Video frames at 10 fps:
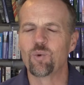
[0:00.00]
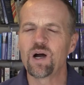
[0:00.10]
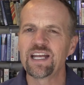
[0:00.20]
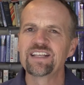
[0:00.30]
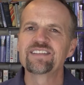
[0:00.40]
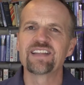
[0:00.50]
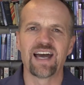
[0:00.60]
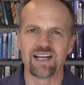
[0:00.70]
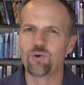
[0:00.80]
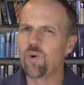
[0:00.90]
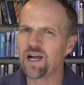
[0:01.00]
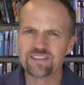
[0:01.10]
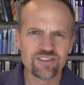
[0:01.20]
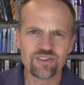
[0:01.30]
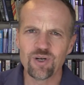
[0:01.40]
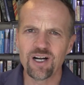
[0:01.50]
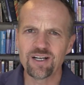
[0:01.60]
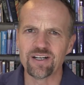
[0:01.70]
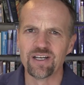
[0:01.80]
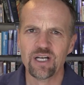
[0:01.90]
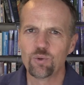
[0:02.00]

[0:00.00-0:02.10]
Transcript: Why is that? Why is it so hard?